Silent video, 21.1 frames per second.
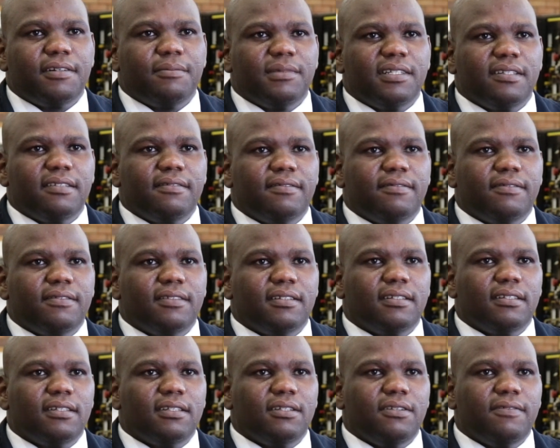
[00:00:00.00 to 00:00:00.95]
from the
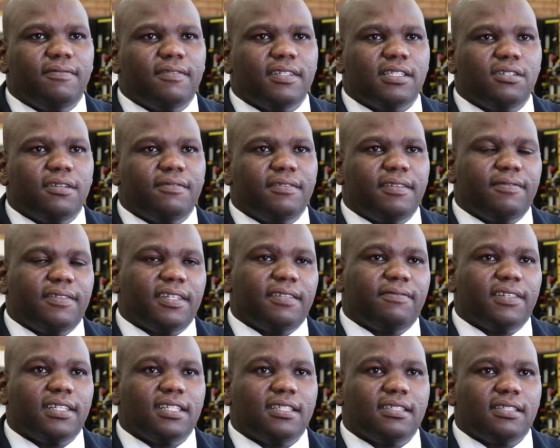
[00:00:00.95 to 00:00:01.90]
University of the
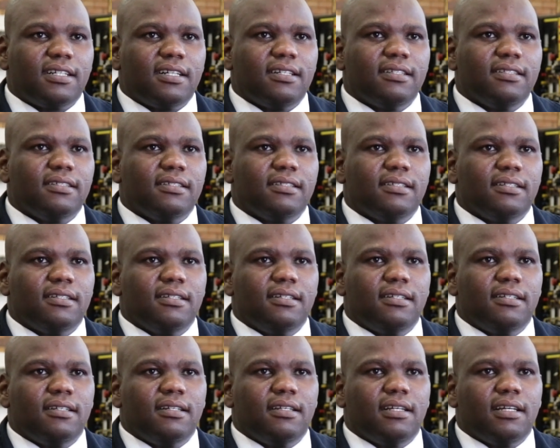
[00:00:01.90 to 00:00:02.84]
Witwatersrand.
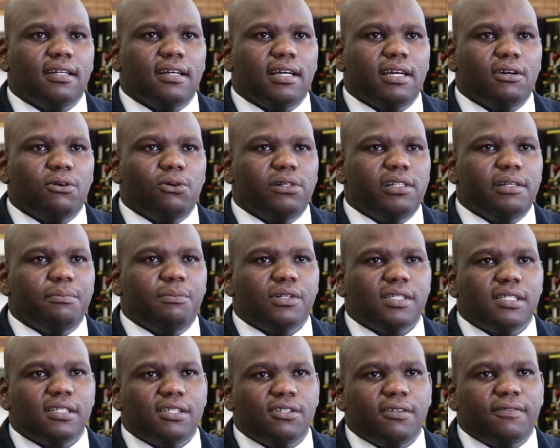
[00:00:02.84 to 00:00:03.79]
I hold the
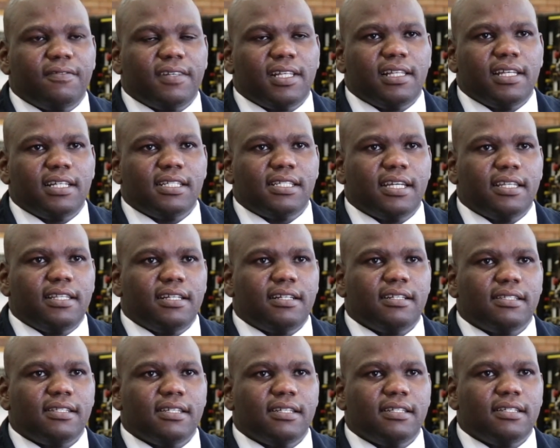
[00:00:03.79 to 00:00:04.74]
position of a lecturer and a
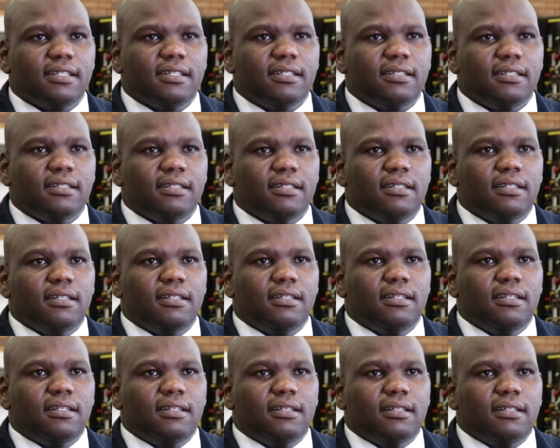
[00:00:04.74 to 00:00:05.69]
researcher
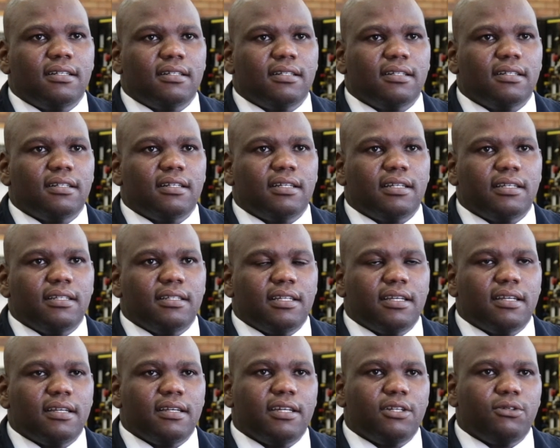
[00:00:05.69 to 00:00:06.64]
in
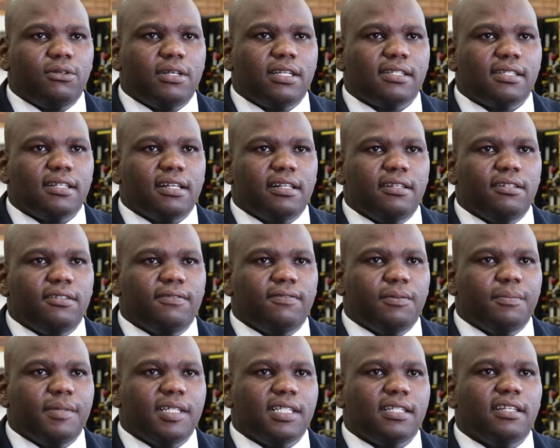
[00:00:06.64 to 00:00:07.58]
the educational
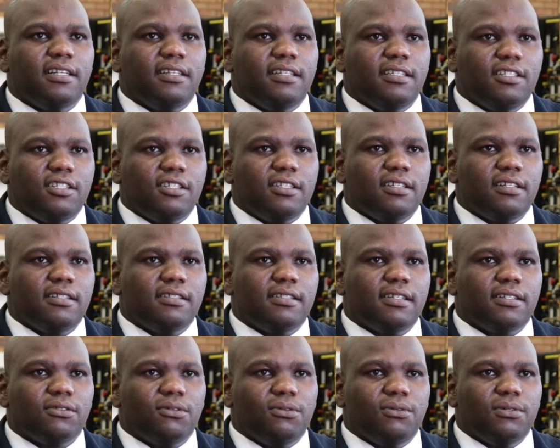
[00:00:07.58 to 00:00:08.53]
information and engineering
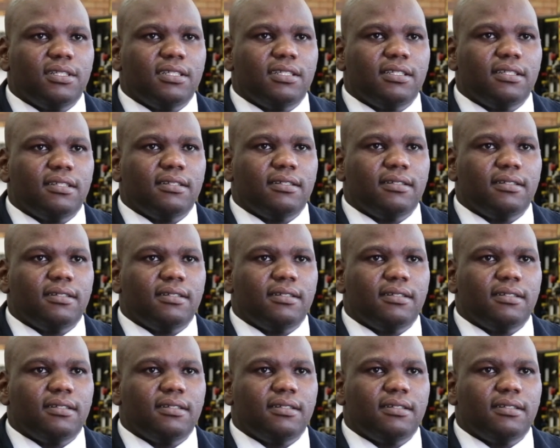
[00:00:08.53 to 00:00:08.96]
technology.